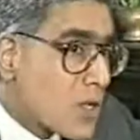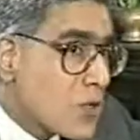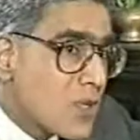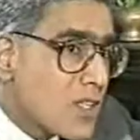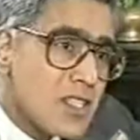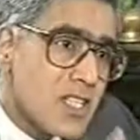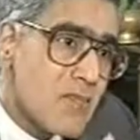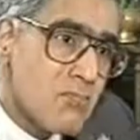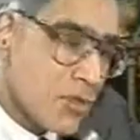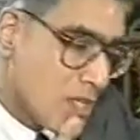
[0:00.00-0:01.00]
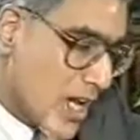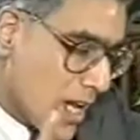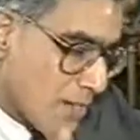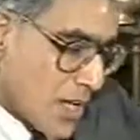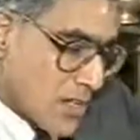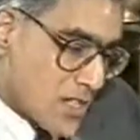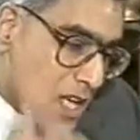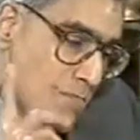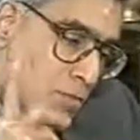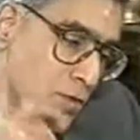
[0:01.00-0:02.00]
But look at the same poll again. The
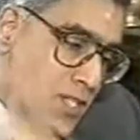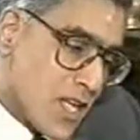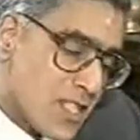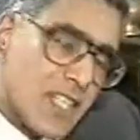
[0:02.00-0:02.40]
same poll says